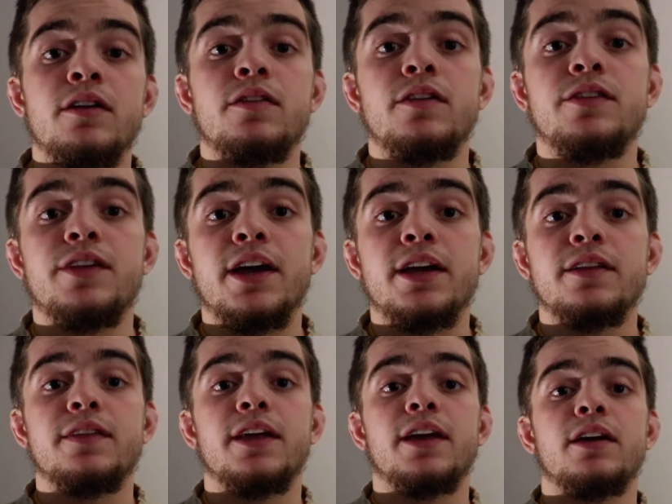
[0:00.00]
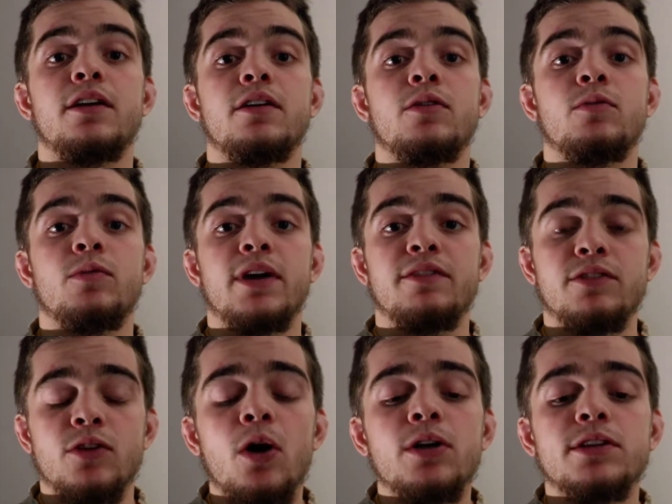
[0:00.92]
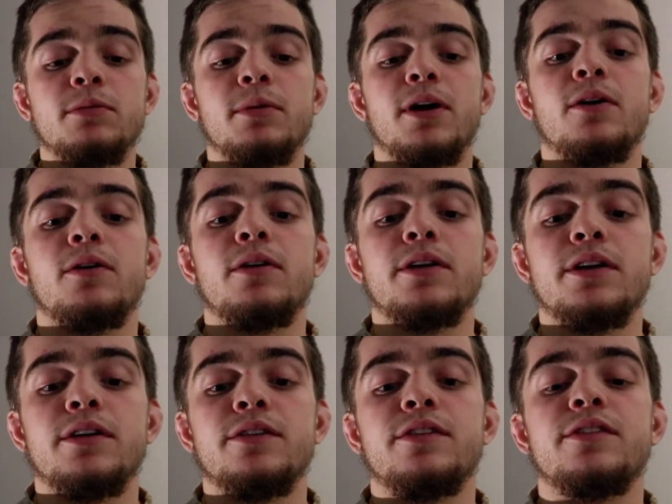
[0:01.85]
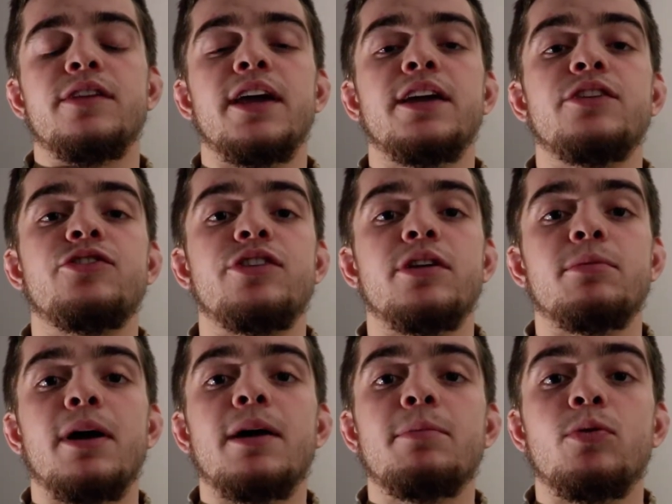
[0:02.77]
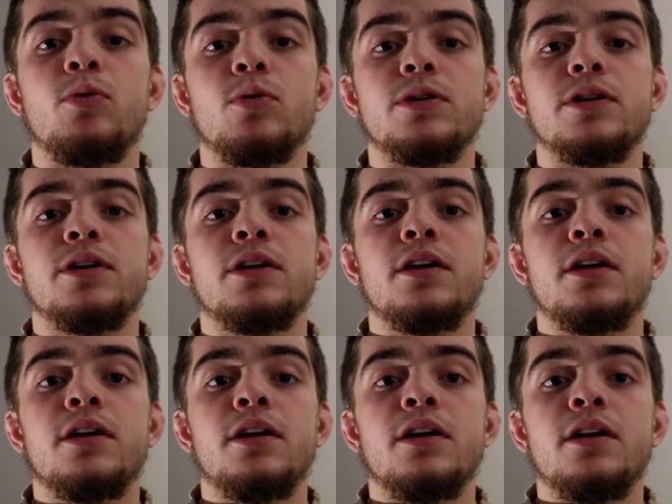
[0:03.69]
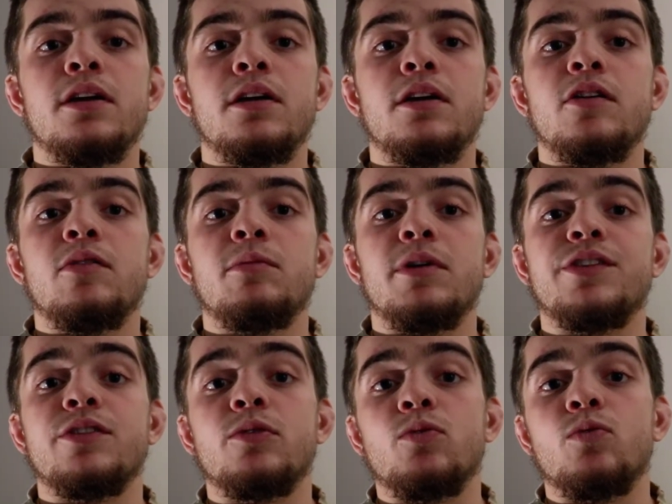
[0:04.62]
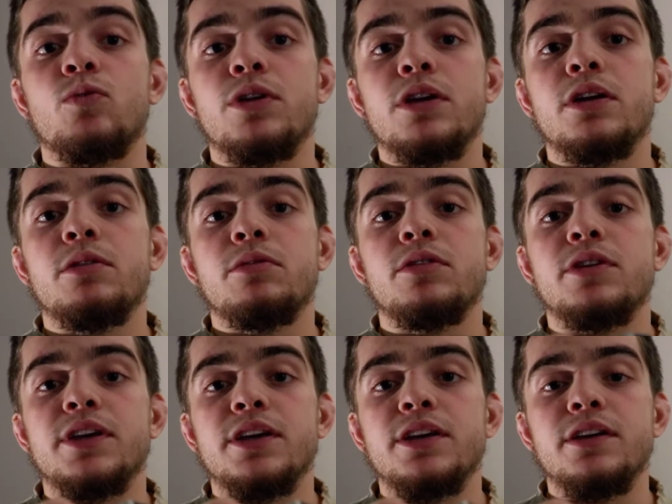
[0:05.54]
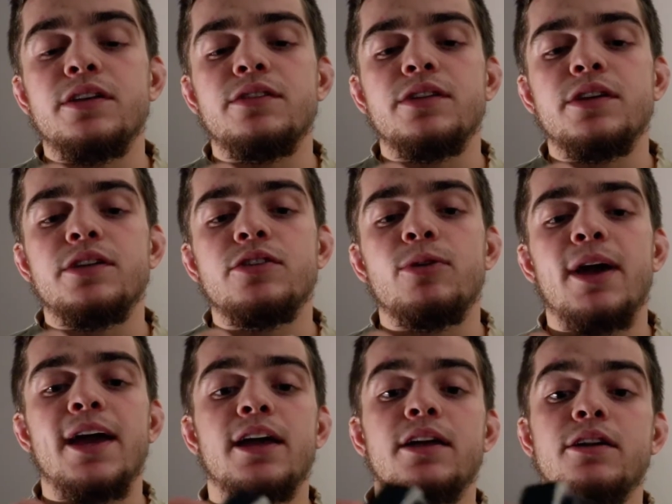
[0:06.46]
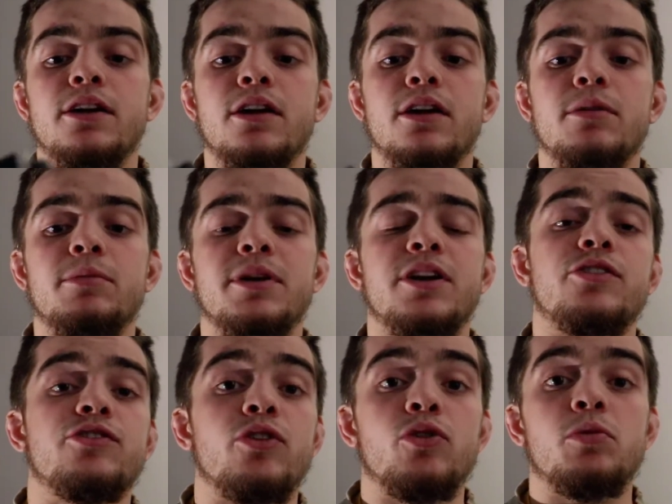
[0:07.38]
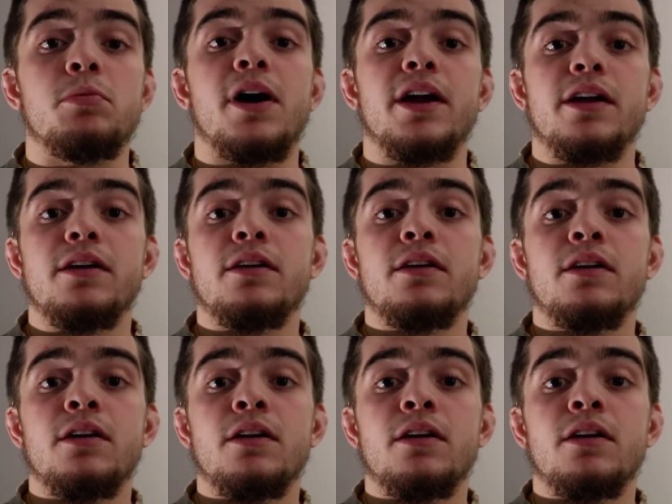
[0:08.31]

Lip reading: The second thing we haven't talked about is this HDMI port makes it really, really easy to add an external mic.